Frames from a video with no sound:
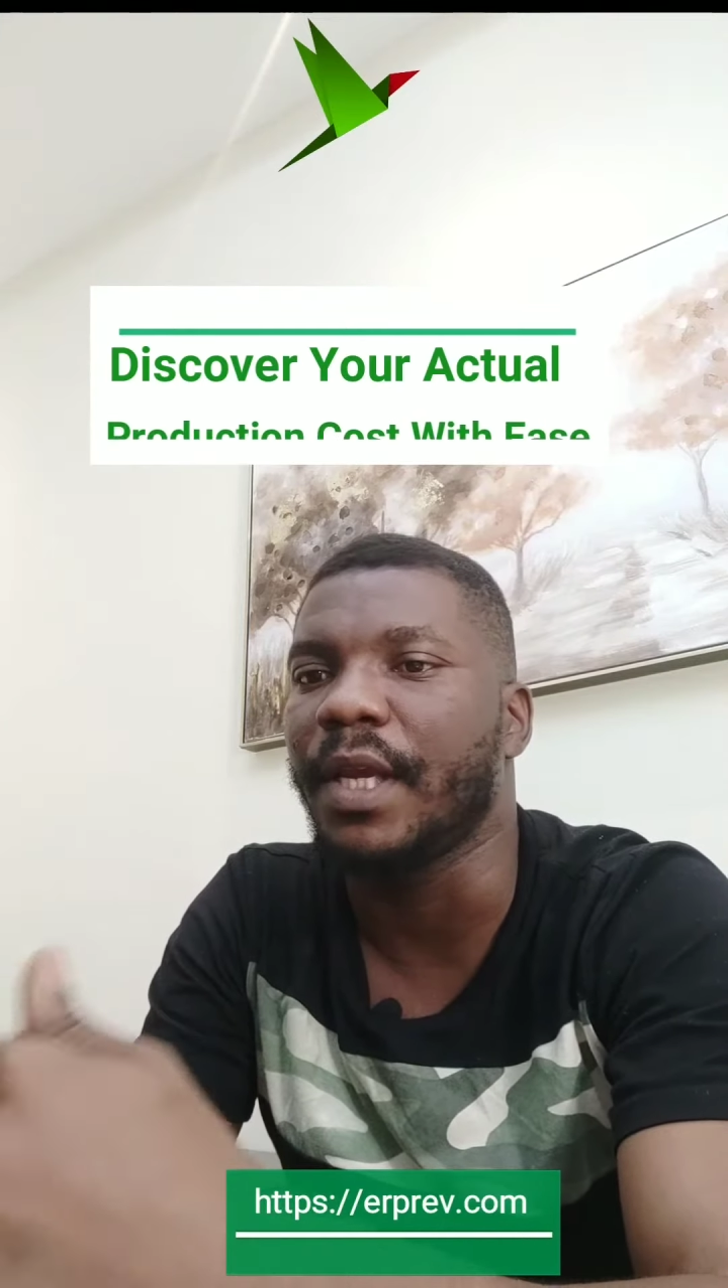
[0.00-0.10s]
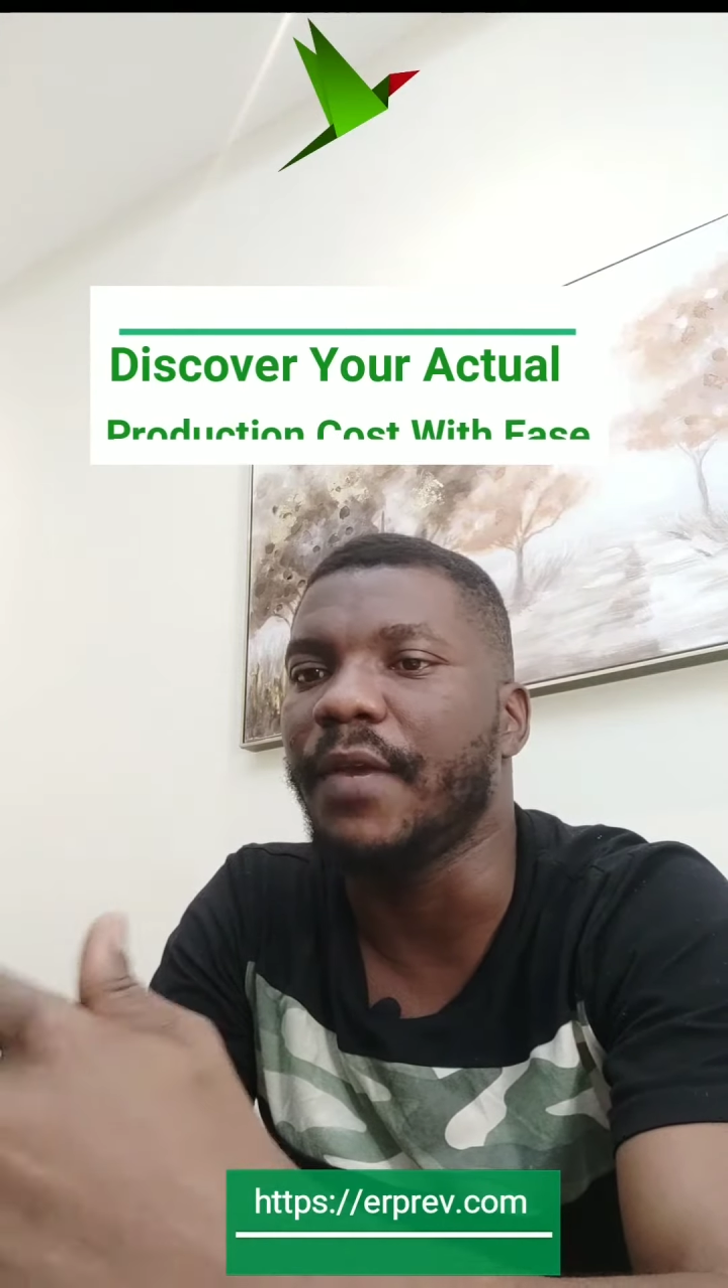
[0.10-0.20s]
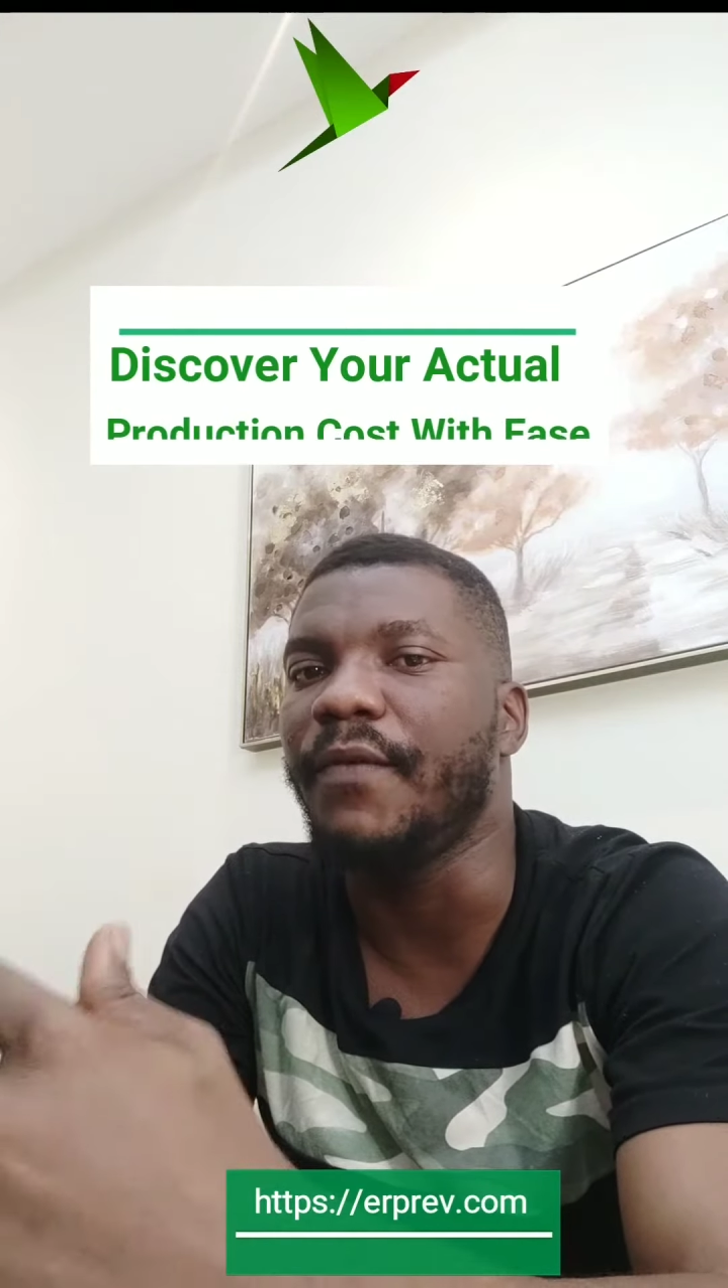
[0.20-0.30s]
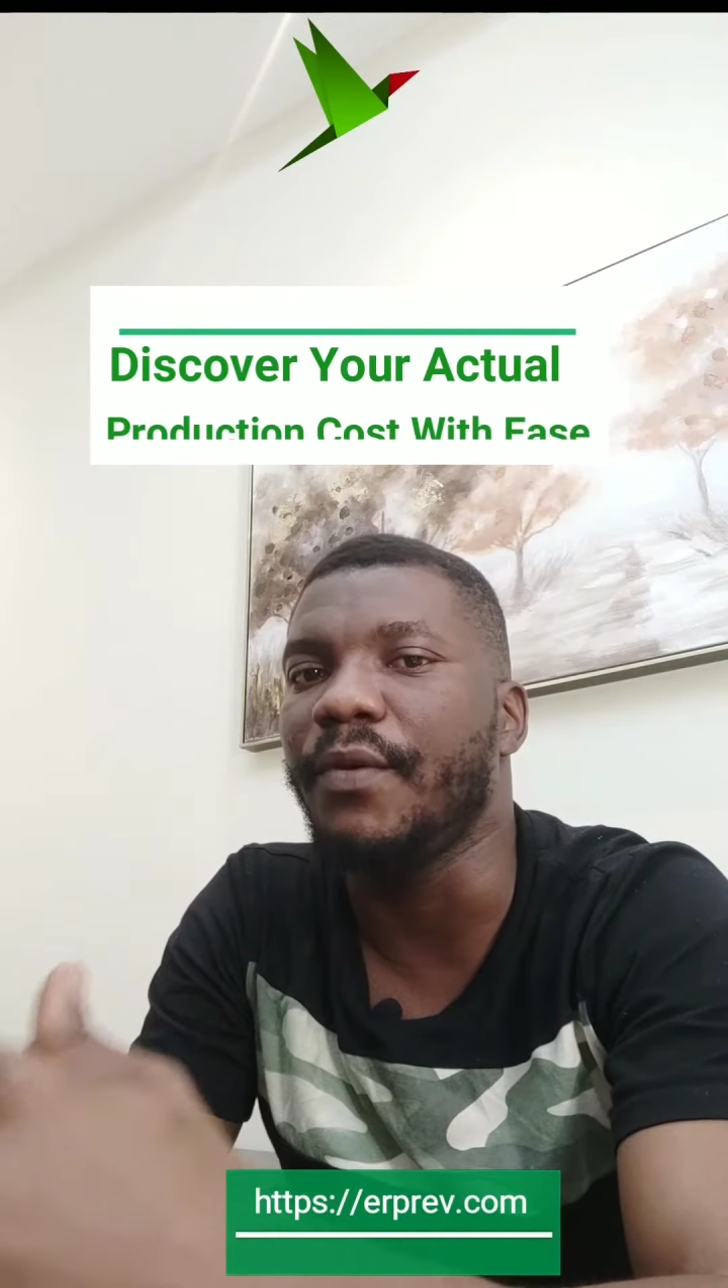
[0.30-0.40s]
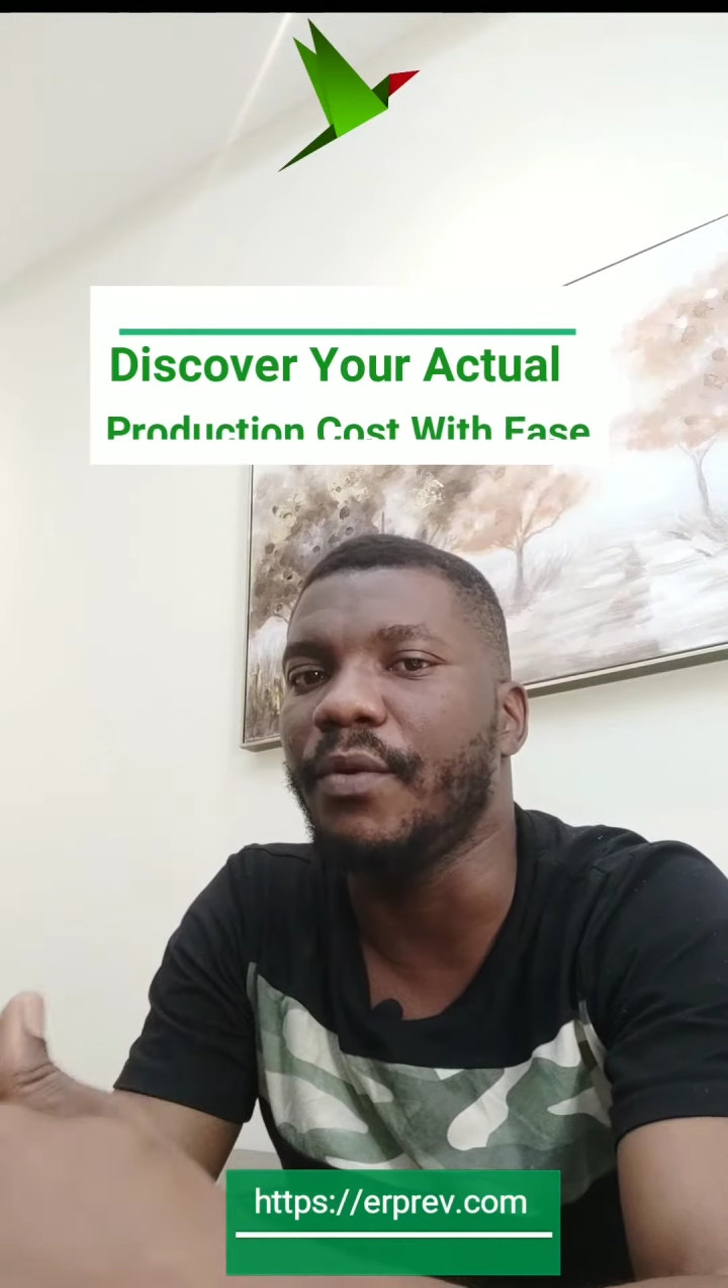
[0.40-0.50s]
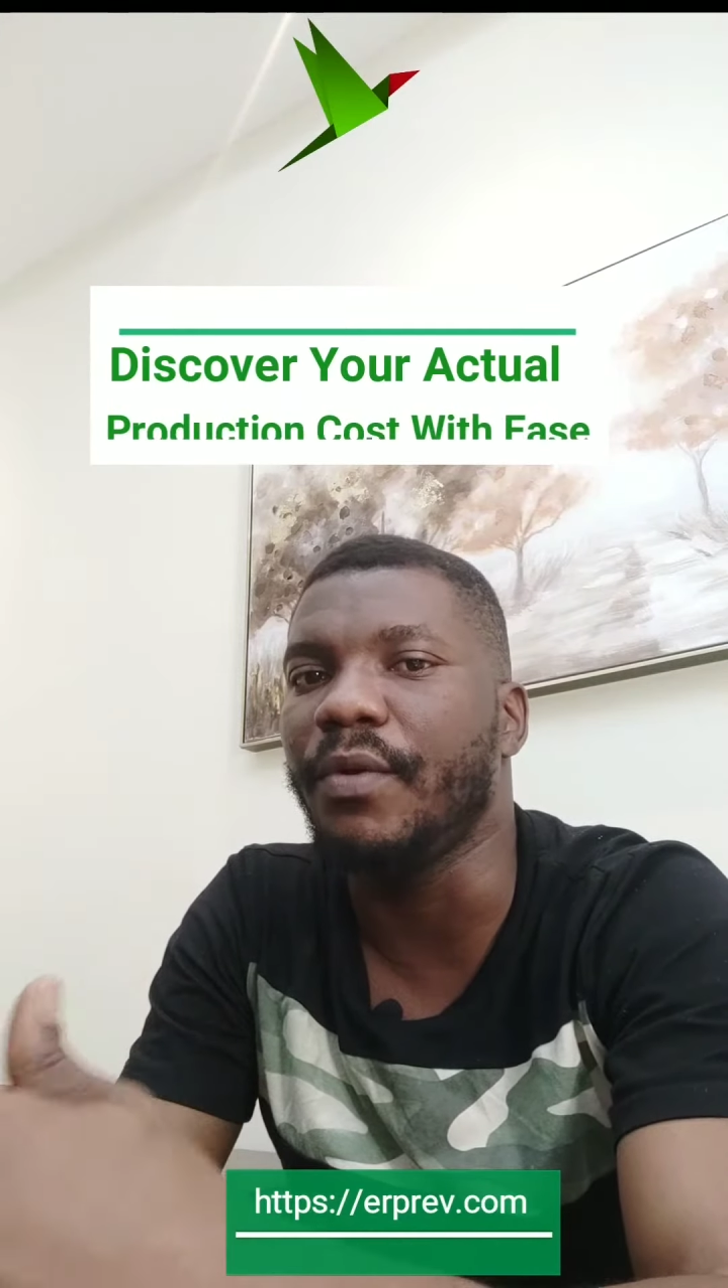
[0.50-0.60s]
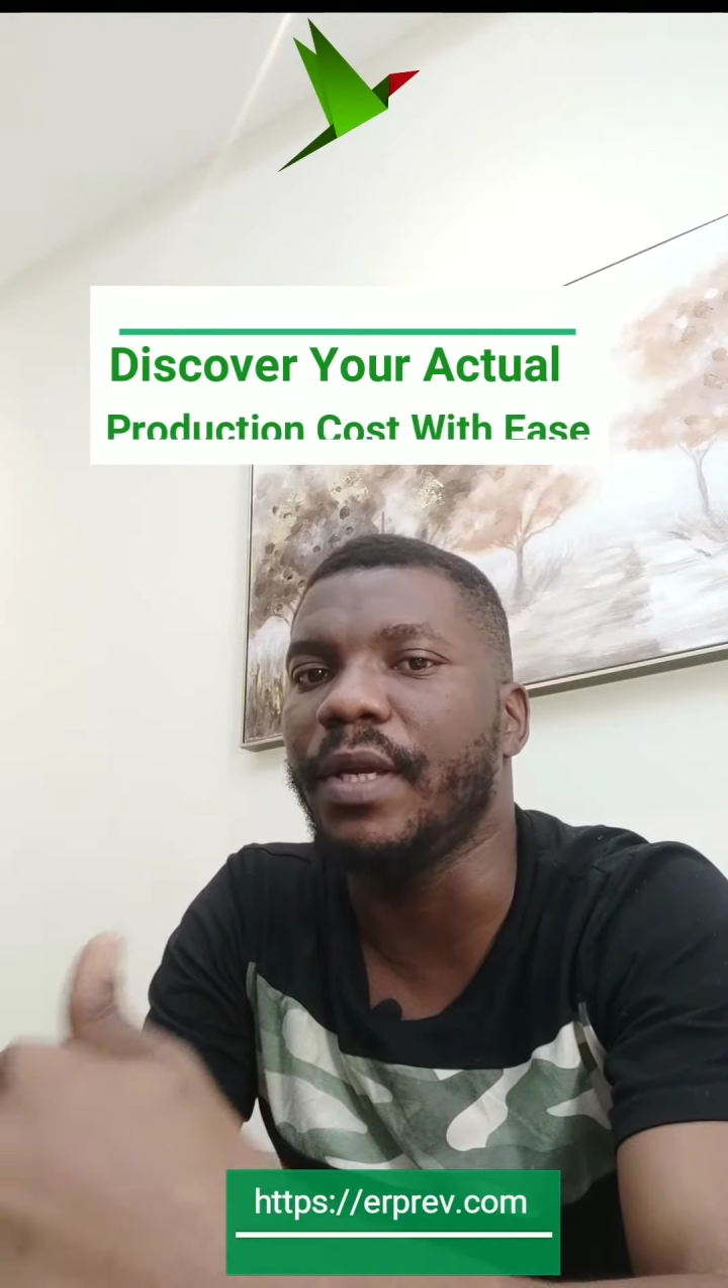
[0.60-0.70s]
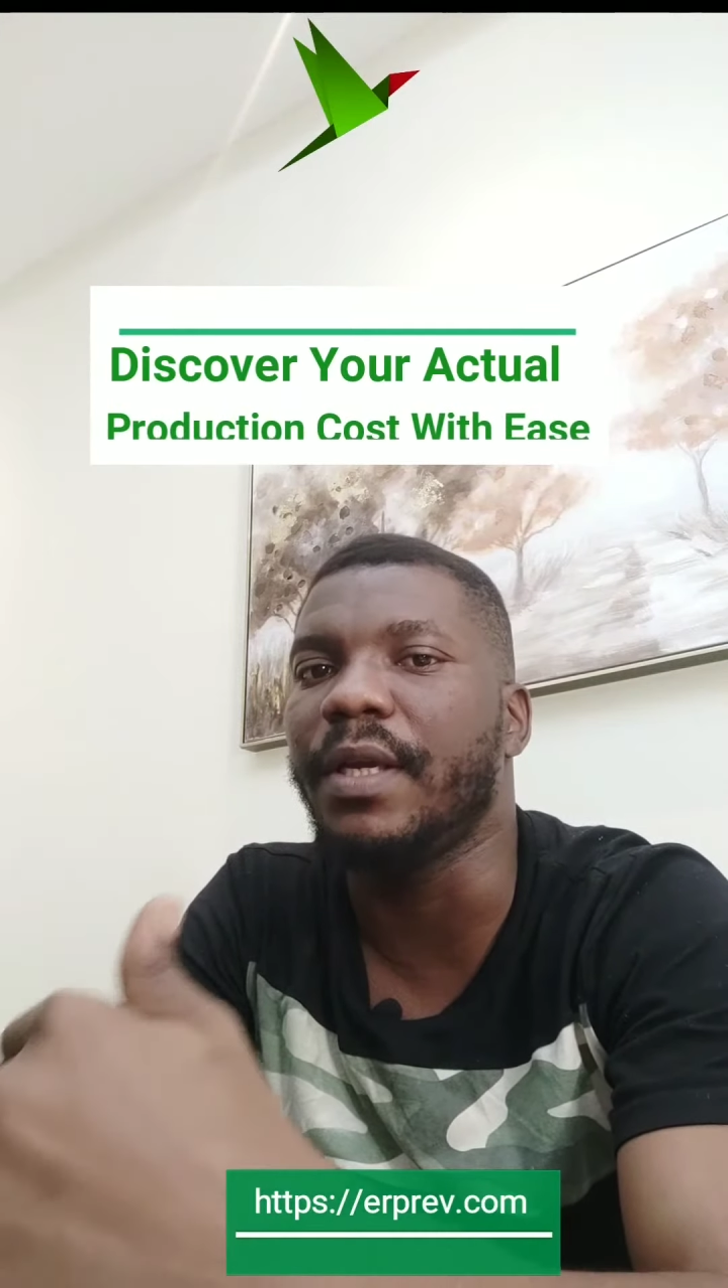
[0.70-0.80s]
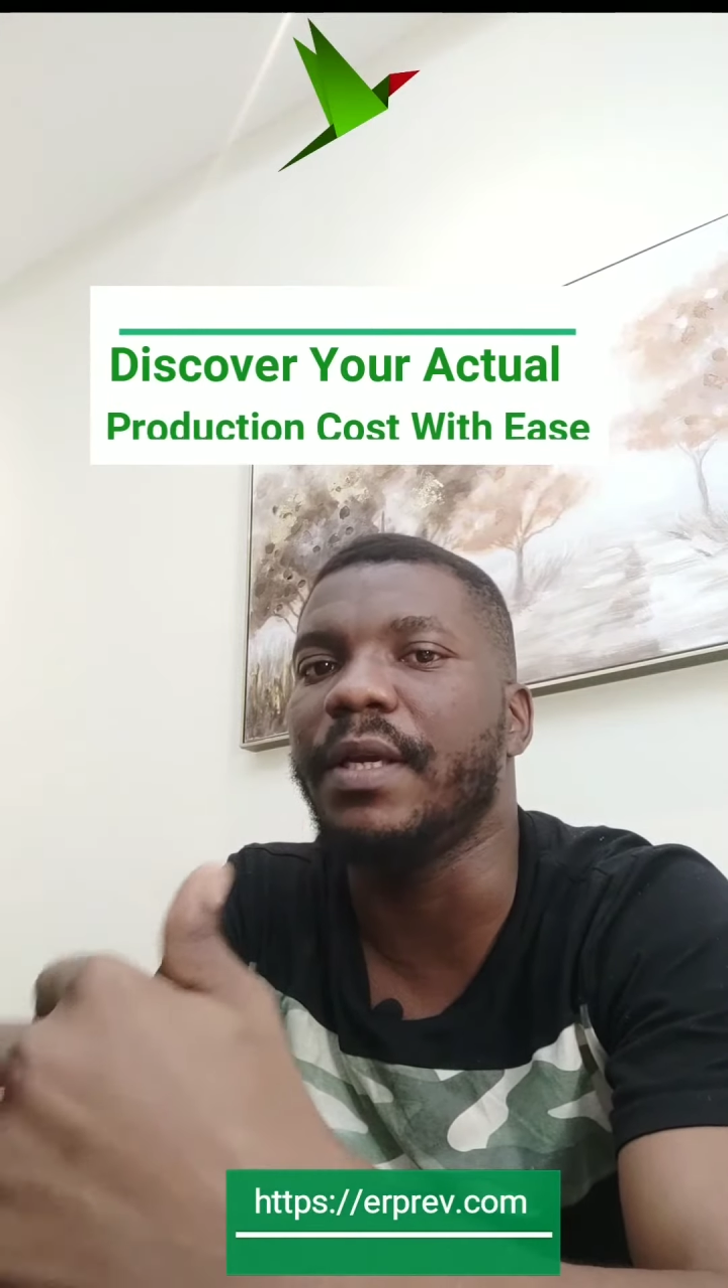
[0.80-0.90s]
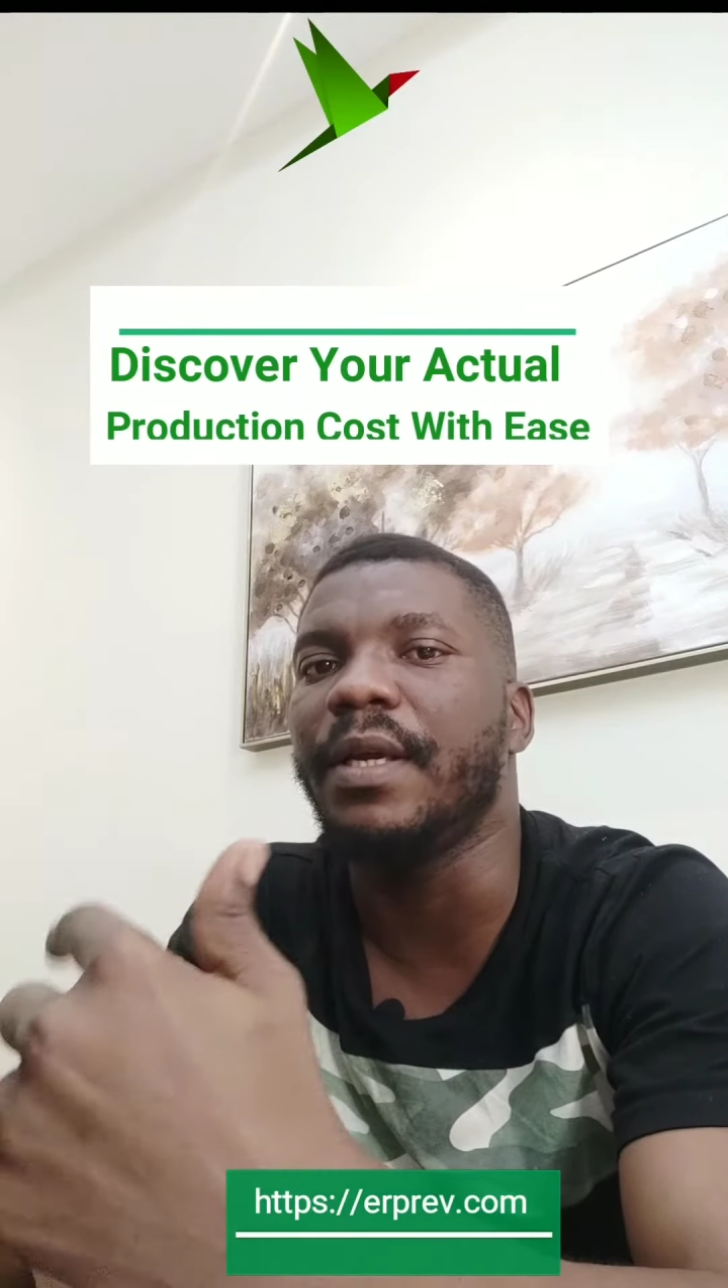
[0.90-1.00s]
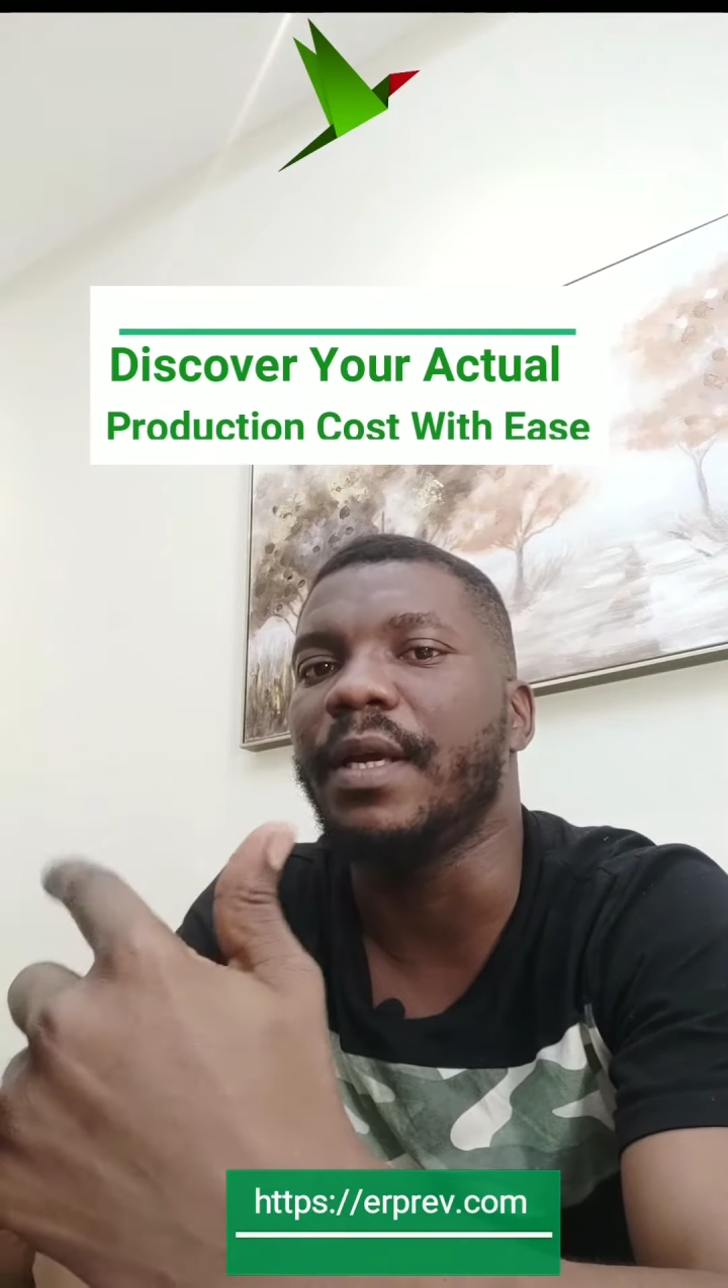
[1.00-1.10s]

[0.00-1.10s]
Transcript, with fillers: if you know the